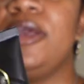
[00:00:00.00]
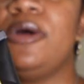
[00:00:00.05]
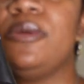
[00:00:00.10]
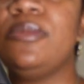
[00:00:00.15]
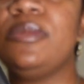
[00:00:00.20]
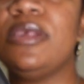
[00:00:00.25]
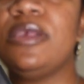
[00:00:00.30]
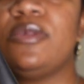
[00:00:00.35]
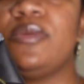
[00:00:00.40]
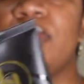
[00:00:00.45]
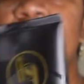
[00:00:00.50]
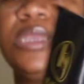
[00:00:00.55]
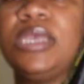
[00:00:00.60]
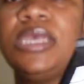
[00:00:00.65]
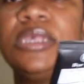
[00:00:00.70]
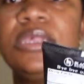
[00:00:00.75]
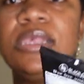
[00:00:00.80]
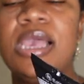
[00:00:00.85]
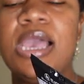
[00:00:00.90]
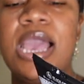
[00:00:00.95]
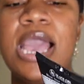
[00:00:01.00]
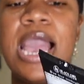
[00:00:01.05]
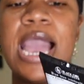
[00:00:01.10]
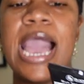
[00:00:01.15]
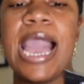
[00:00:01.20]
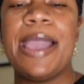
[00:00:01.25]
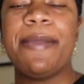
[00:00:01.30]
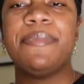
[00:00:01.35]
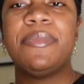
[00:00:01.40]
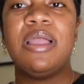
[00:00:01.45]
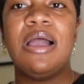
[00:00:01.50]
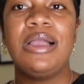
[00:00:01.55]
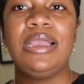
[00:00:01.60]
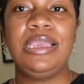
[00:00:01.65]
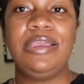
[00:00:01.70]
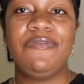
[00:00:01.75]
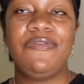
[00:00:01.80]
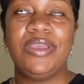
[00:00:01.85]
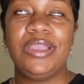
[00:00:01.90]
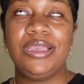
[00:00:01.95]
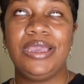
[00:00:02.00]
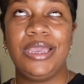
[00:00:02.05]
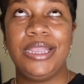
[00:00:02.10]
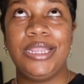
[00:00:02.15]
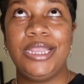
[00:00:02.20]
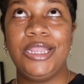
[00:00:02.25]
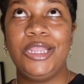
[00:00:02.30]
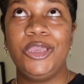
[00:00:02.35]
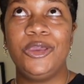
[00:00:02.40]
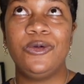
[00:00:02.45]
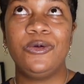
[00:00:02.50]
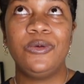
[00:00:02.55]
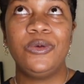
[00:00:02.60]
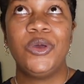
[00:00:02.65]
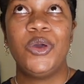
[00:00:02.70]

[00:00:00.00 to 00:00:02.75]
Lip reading: obsessed with this, I'm not even kidding you.